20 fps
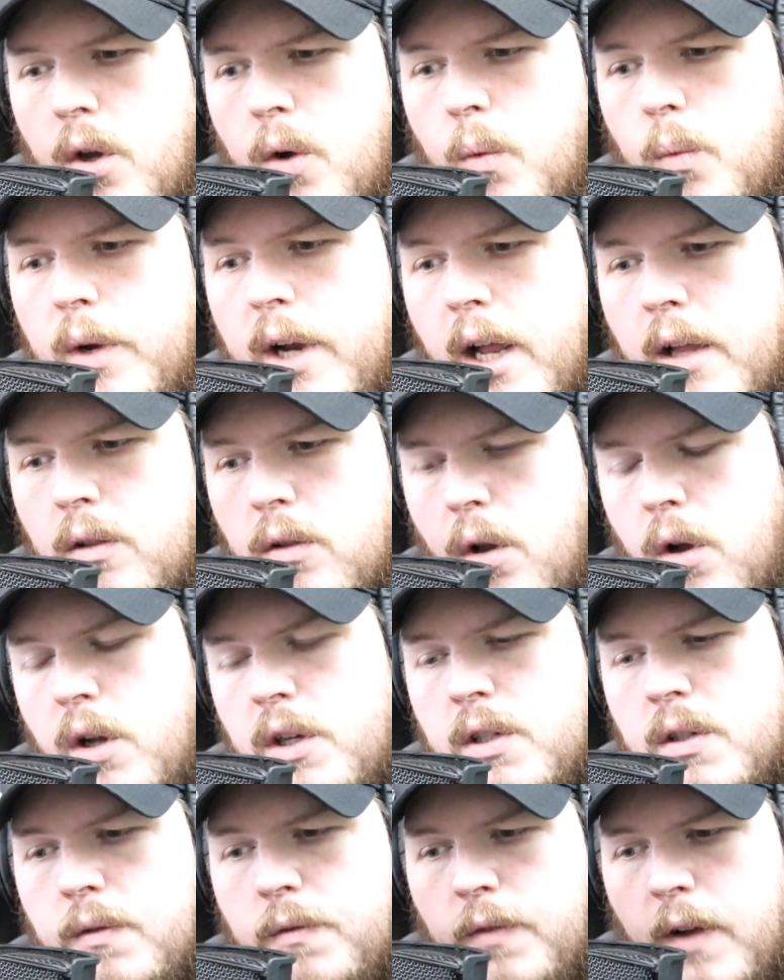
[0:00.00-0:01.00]
when I
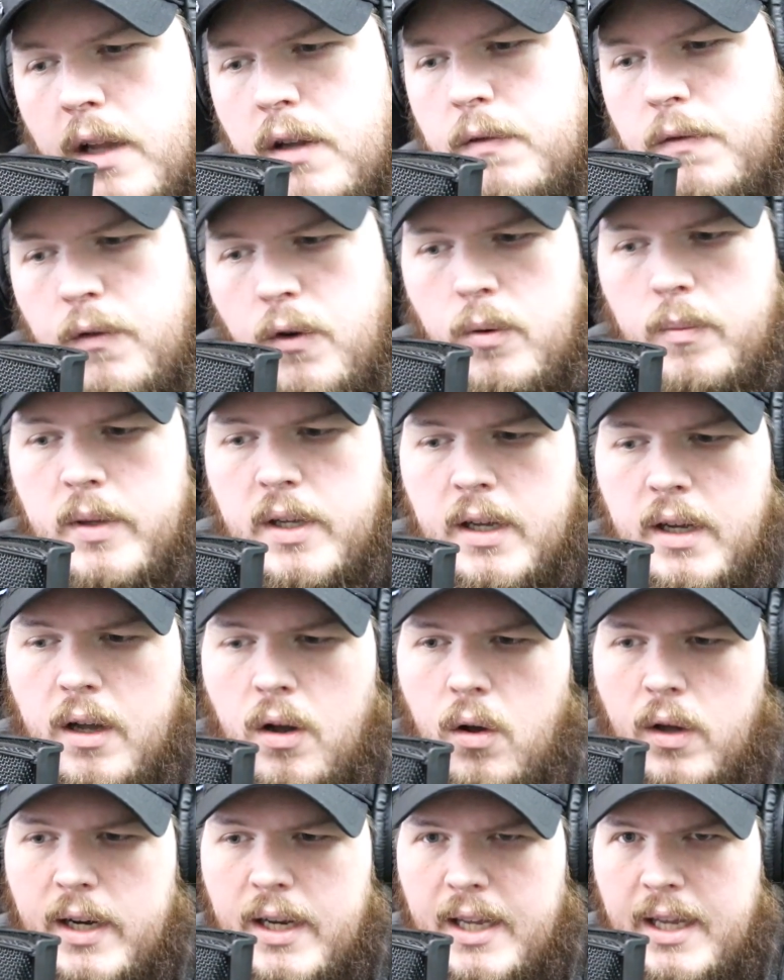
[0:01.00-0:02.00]
launched Philophobia
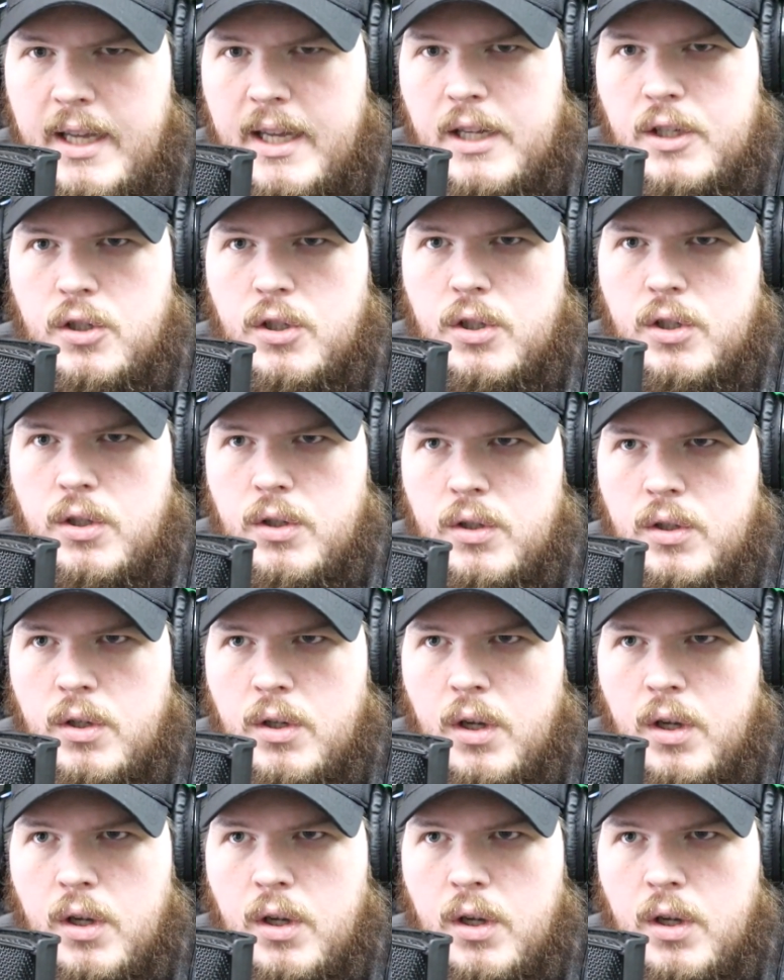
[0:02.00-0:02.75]
on itch